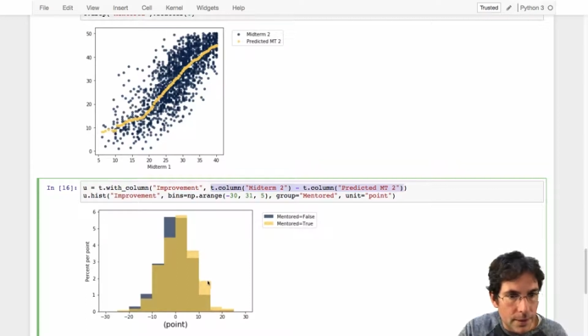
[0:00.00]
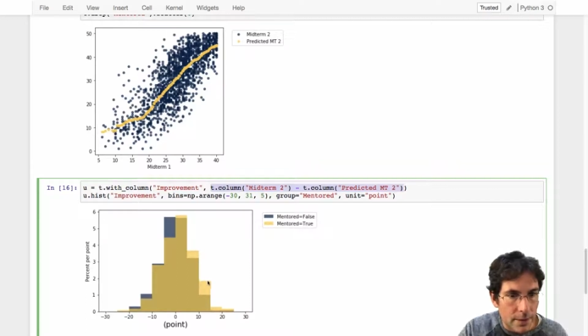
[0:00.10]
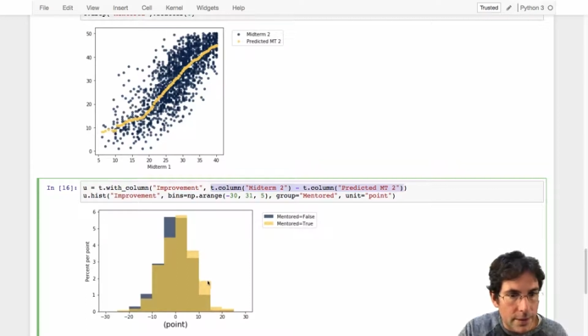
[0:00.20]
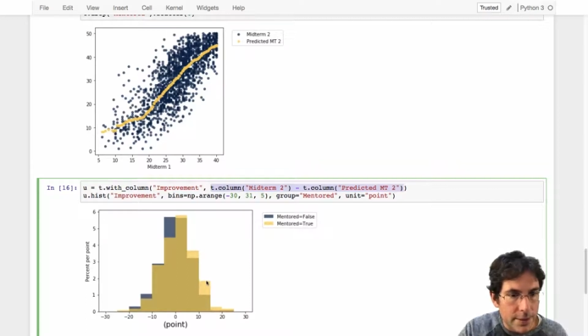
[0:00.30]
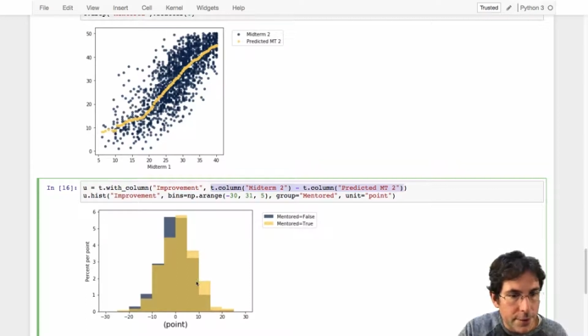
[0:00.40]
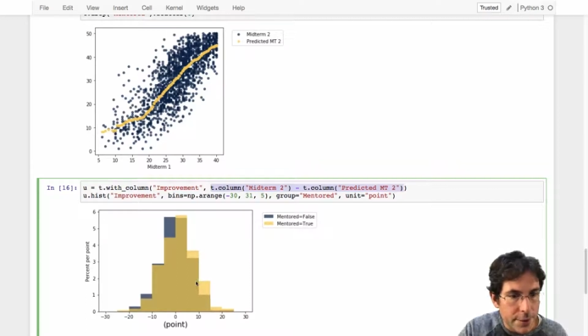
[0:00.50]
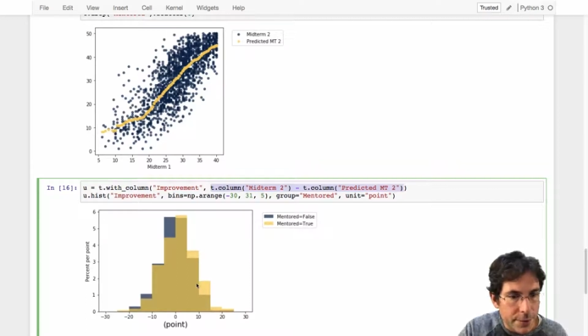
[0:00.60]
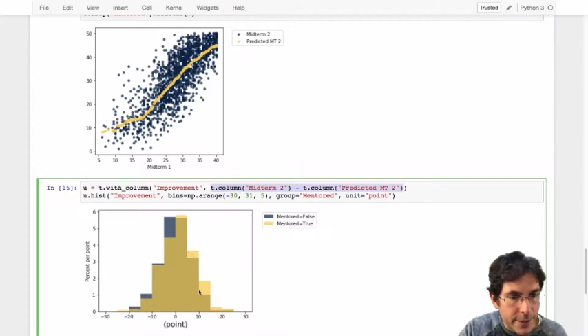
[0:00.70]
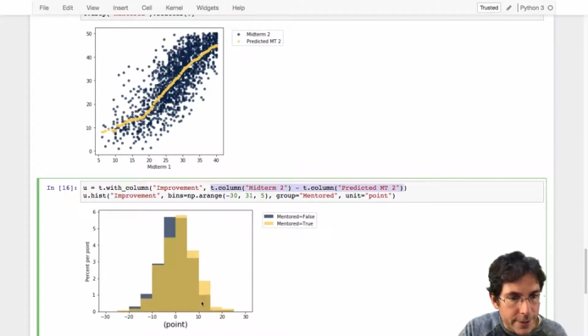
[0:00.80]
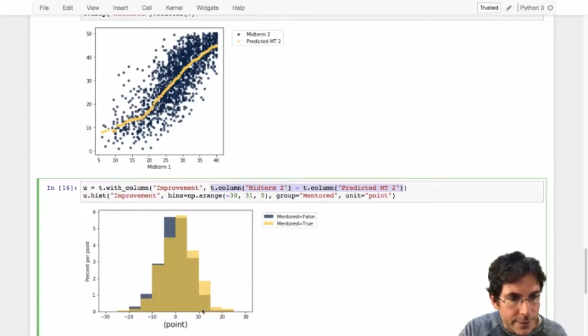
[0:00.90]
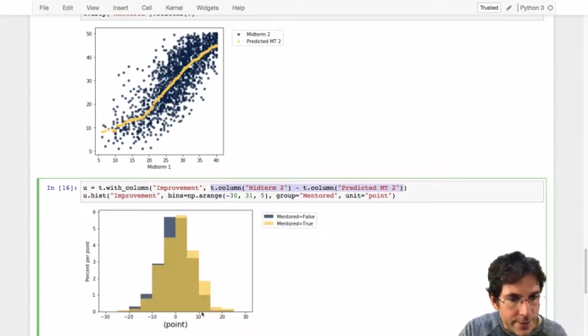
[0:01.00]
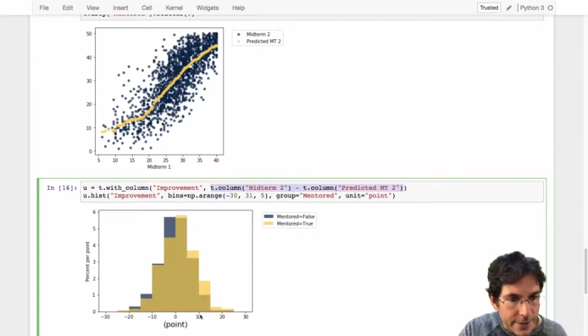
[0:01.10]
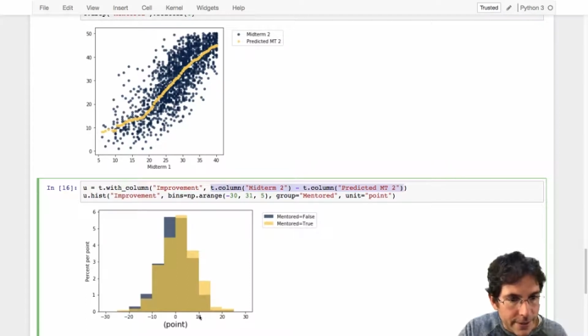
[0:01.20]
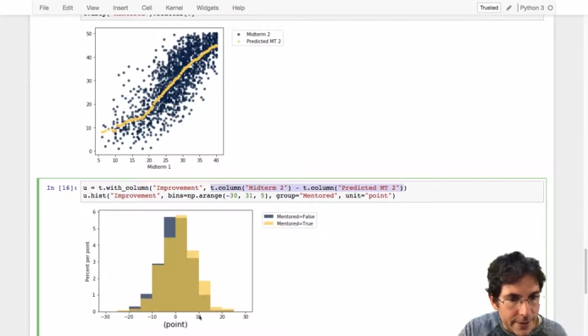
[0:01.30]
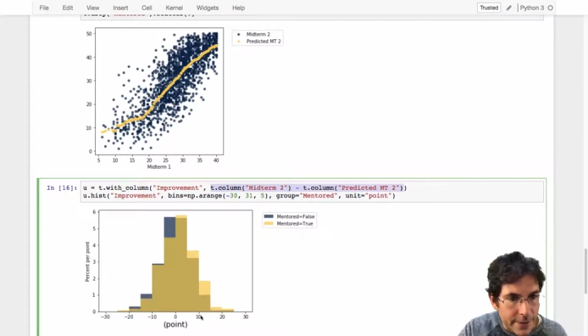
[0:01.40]
These are students who
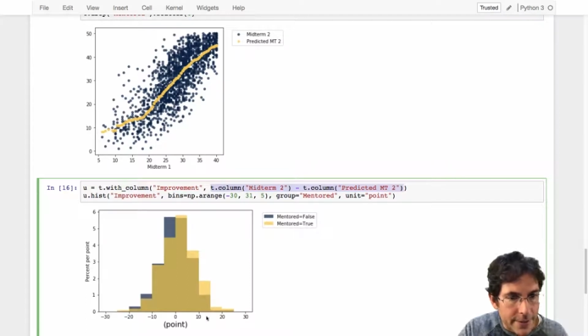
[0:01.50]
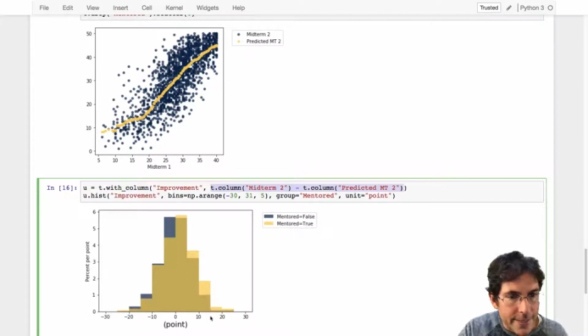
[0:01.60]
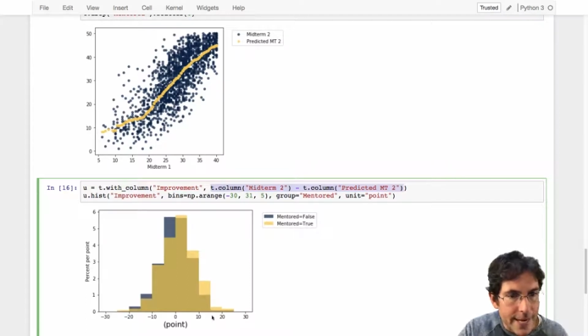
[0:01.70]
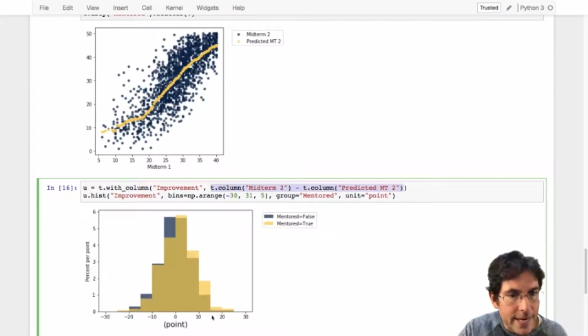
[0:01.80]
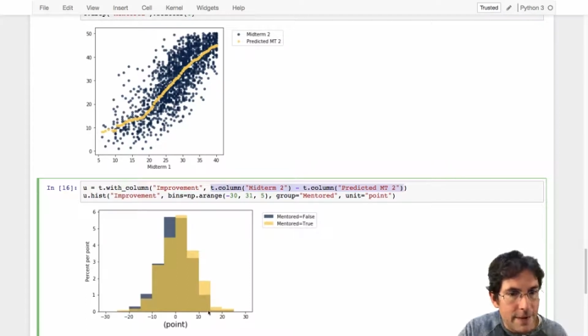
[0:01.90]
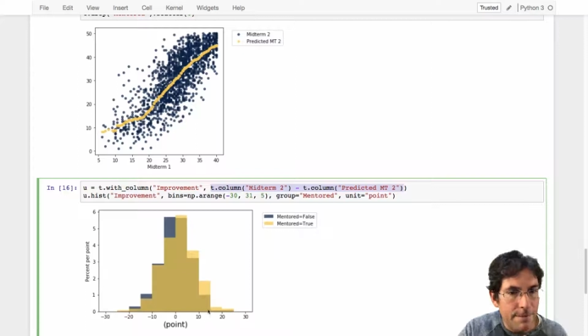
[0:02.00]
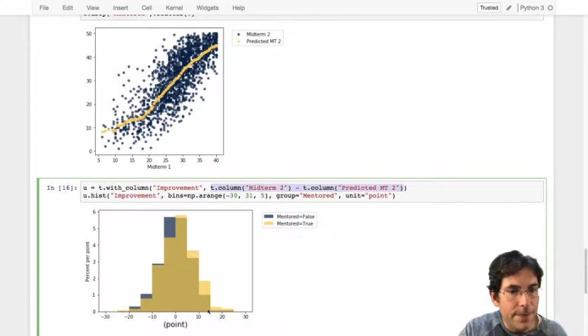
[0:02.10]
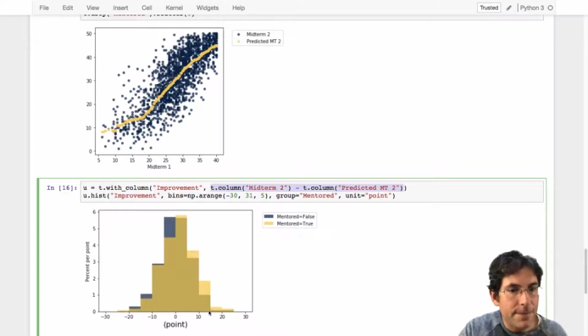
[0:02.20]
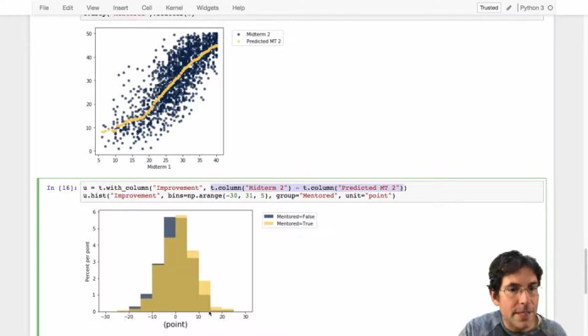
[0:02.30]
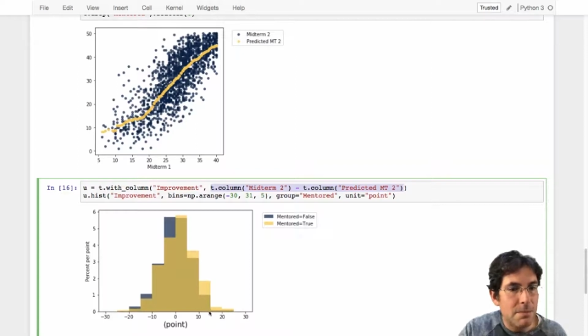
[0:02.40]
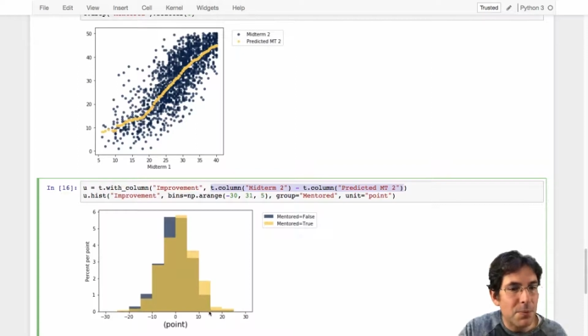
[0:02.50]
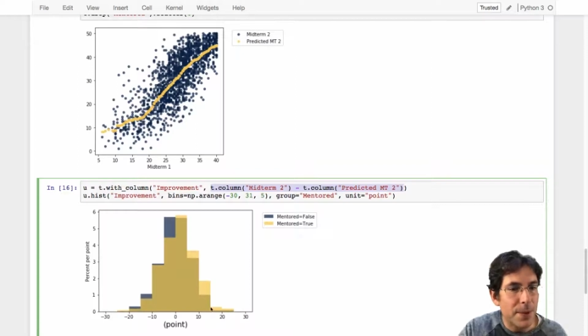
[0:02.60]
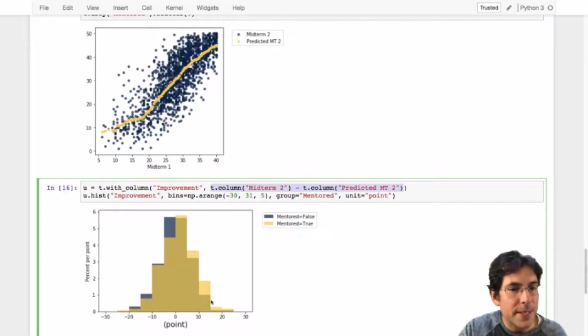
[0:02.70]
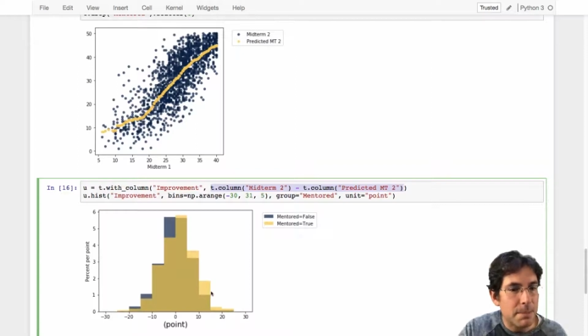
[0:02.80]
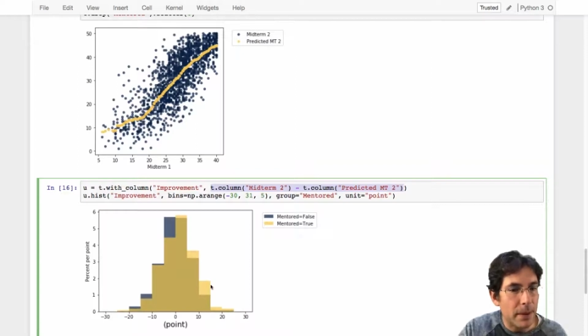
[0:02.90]
did 10 to 15
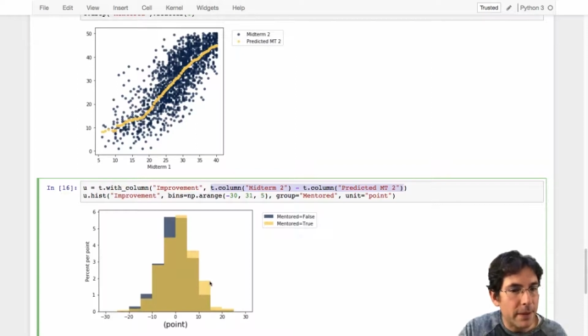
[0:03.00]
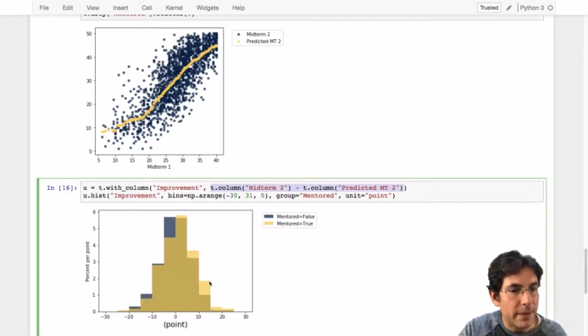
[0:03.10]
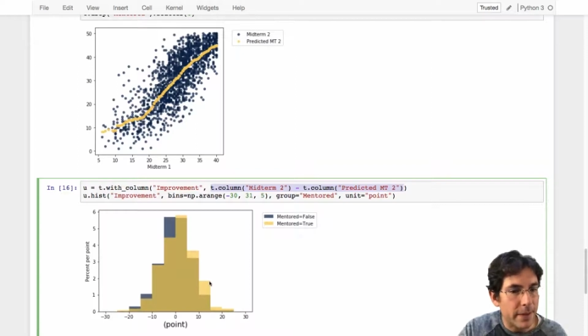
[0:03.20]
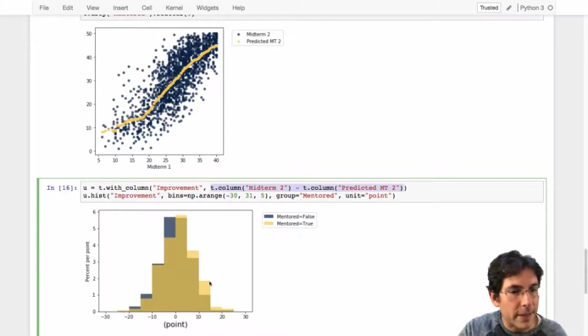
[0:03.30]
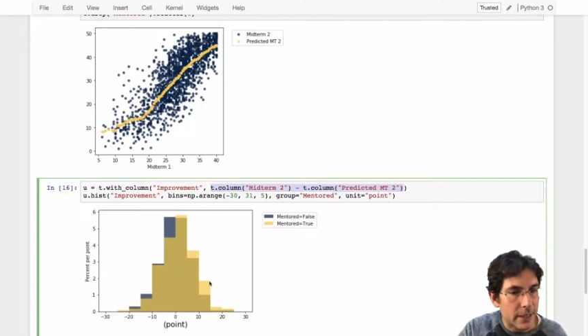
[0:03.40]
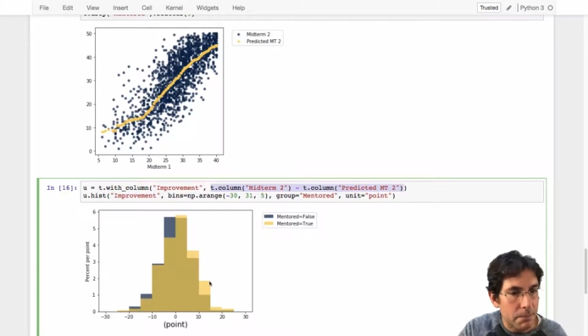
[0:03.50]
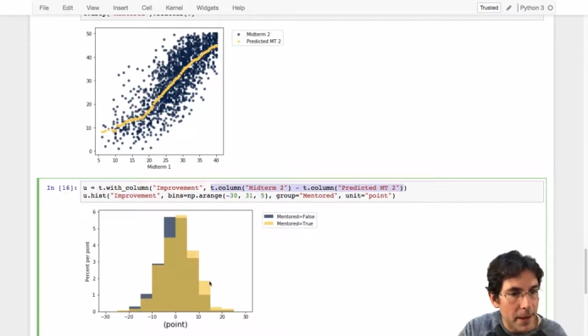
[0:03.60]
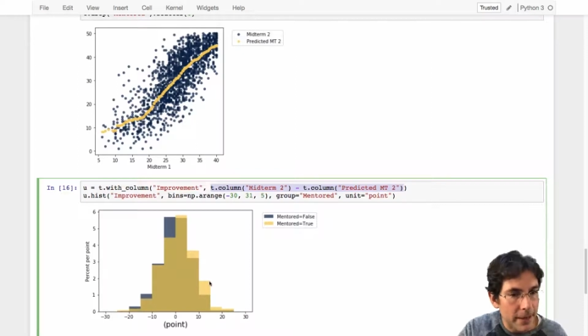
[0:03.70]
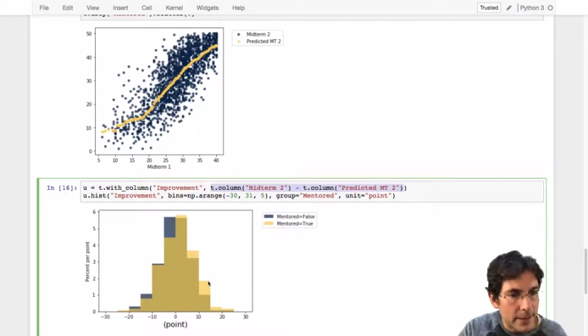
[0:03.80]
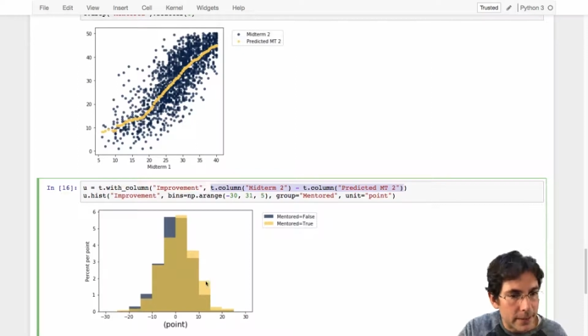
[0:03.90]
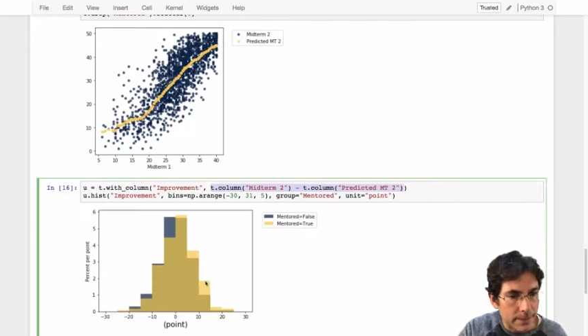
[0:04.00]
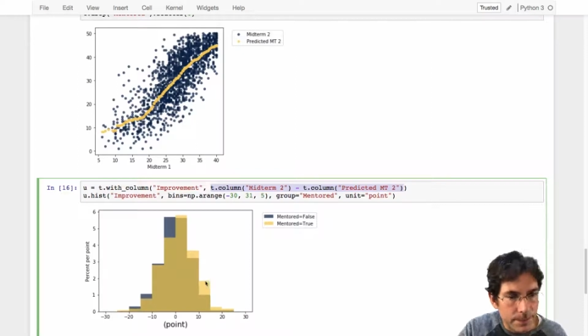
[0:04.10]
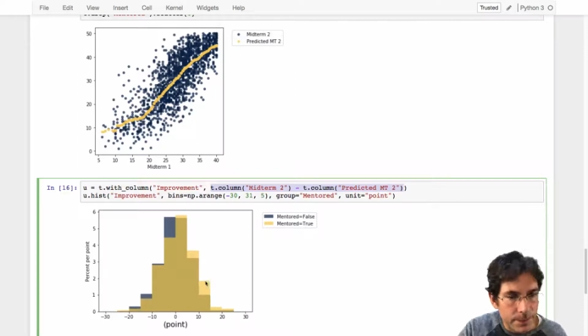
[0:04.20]
points better than expected.